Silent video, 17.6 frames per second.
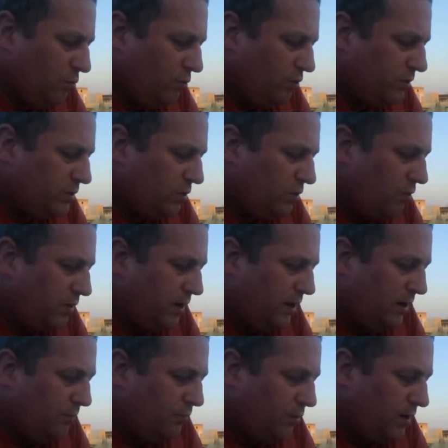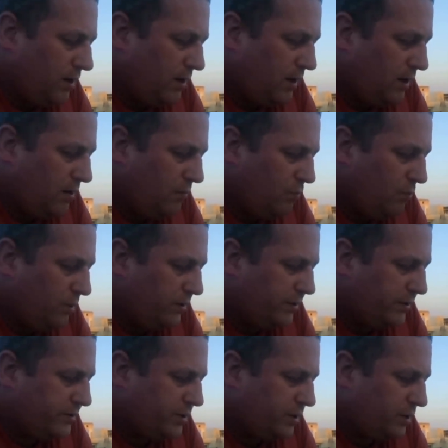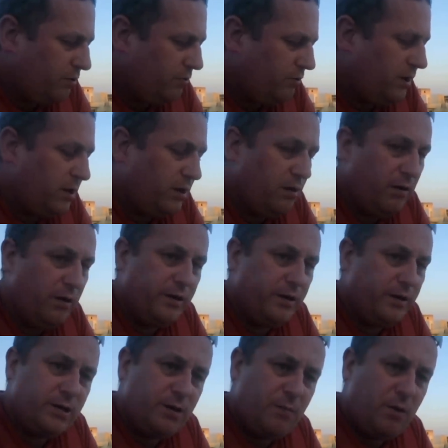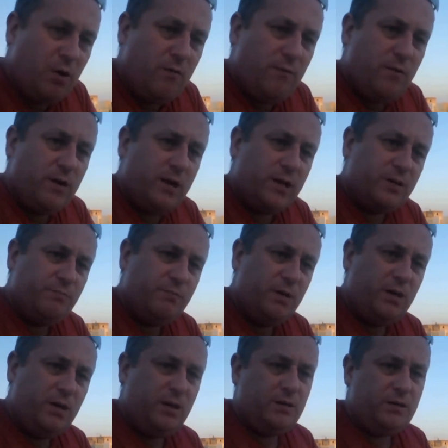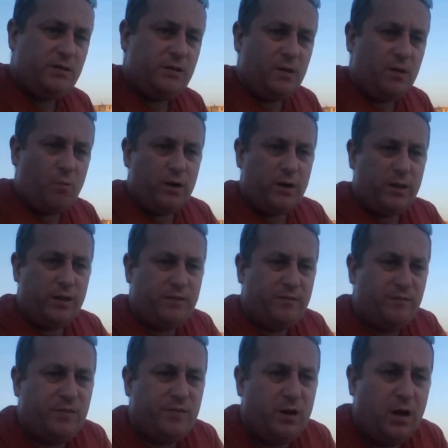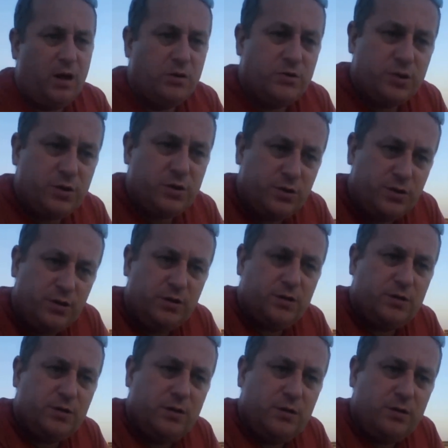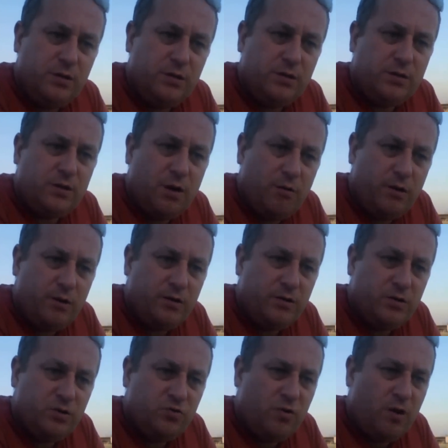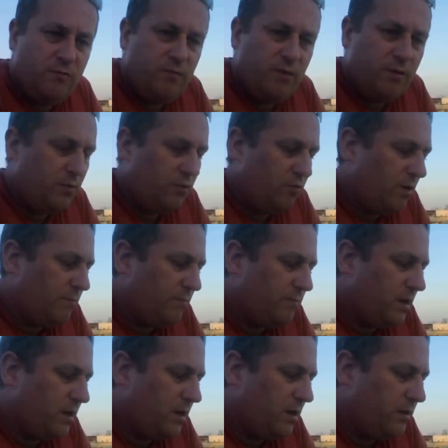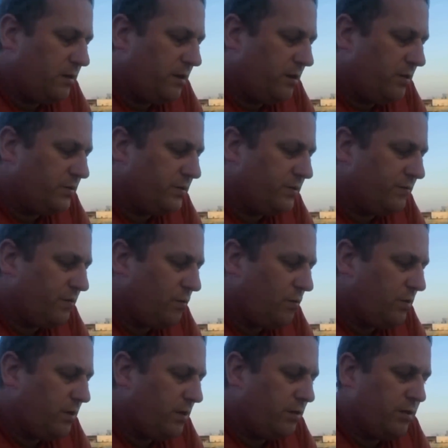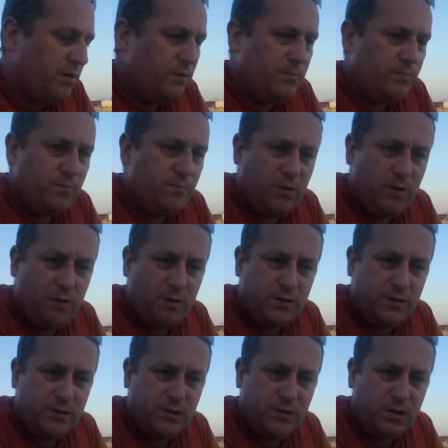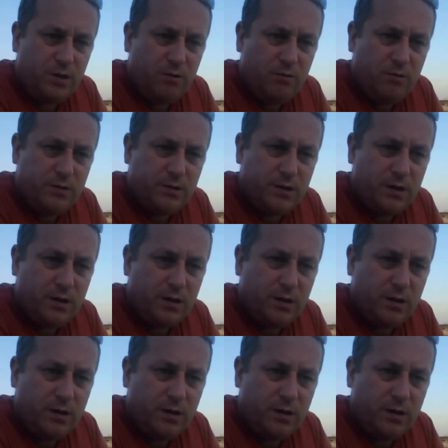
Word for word: we were talking when one of the security guys come over and asked me, did I want anything for lunch? Because he's, he's going to drive up and grab the, the lunch for all the other guys in security.